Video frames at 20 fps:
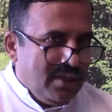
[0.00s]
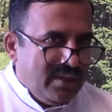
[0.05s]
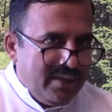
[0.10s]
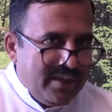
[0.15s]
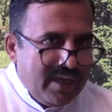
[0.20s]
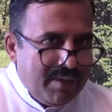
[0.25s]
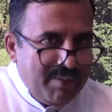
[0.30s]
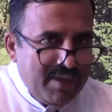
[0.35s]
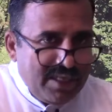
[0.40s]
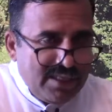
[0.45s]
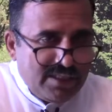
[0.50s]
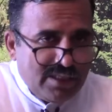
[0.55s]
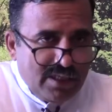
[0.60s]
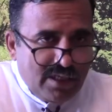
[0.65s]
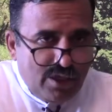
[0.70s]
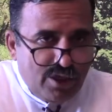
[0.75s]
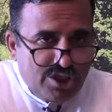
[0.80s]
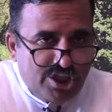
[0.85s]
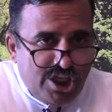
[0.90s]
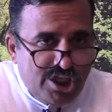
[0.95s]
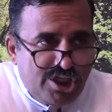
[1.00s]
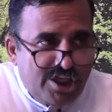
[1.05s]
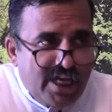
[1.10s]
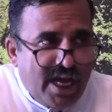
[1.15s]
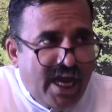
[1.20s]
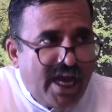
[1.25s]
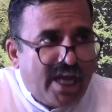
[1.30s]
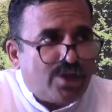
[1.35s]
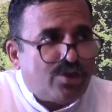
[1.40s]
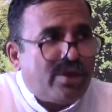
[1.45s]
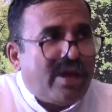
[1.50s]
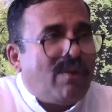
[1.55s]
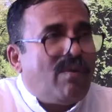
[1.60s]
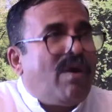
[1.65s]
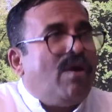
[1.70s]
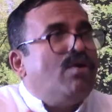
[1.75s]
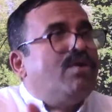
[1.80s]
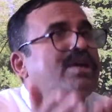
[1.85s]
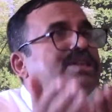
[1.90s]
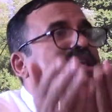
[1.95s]
That means, Shishya has to
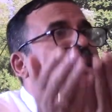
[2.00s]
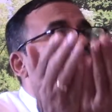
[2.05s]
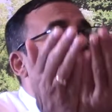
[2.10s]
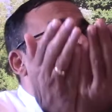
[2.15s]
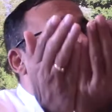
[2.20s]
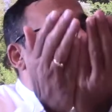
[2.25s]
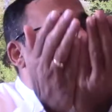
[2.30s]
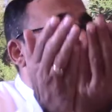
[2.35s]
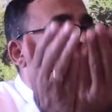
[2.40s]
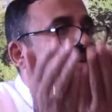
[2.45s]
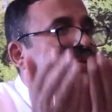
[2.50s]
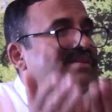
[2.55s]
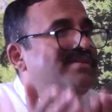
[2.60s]
evolve to a certain level.